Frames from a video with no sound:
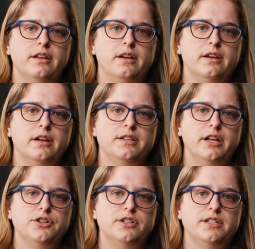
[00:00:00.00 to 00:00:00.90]
Think
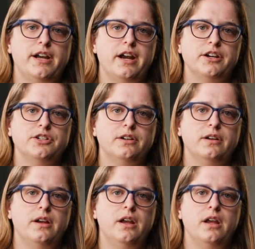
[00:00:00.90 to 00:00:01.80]
attention to
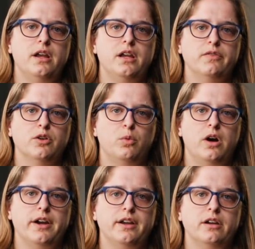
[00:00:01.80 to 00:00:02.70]
action. If you're
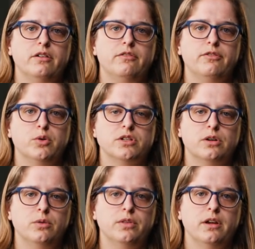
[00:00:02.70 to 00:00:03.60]
walking, focus
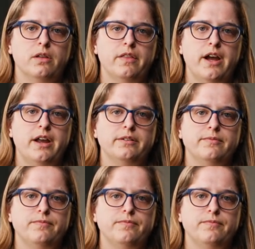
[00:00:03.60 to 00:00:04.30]
only on that.